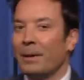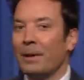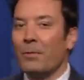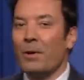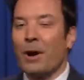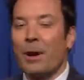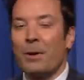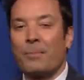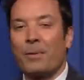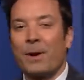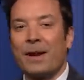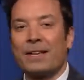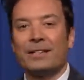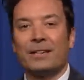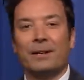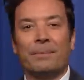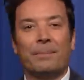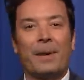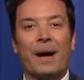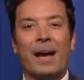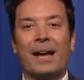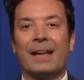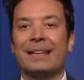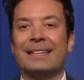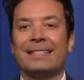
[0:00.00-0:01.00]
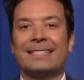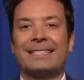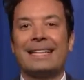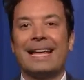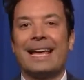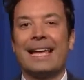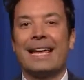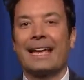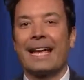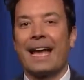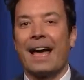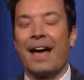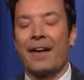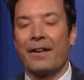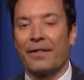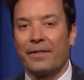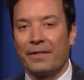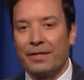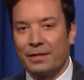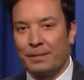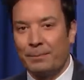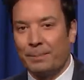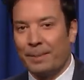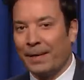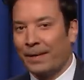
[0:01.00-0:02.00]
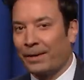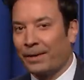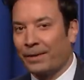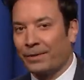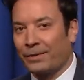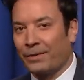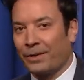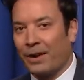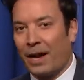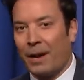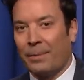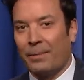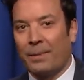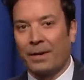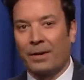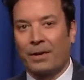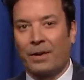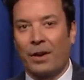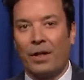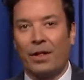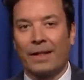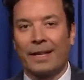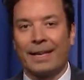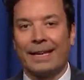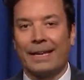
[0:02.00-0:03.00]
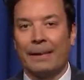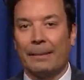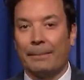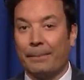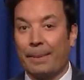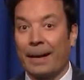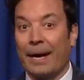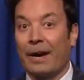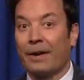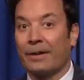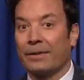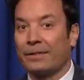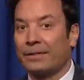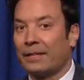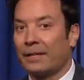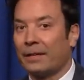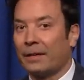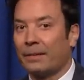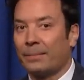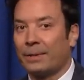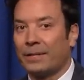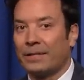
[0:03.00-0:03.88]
Meanwhile, President Biden is staying out of the speaker drama, calling it embarrassing,